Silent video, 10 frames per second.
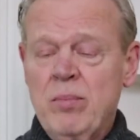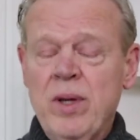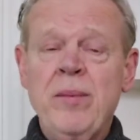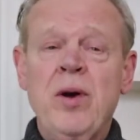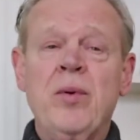
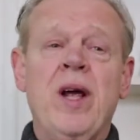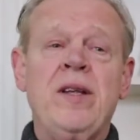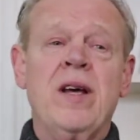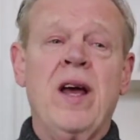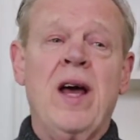Believe me when I
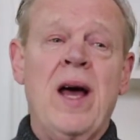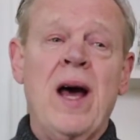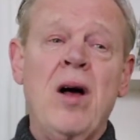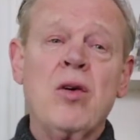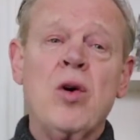tell you,
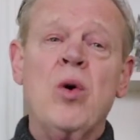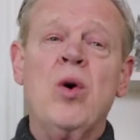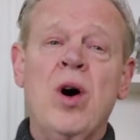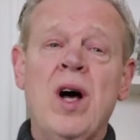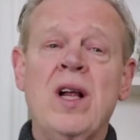
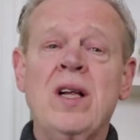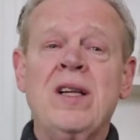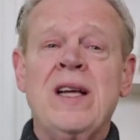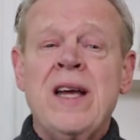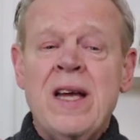
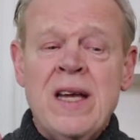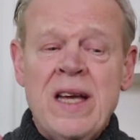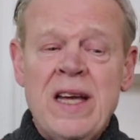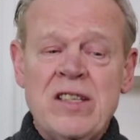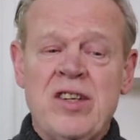alcohol
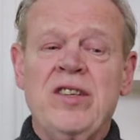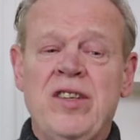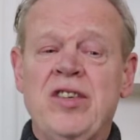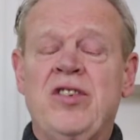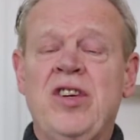is a
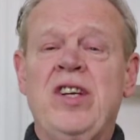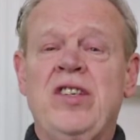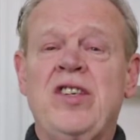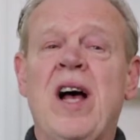disease.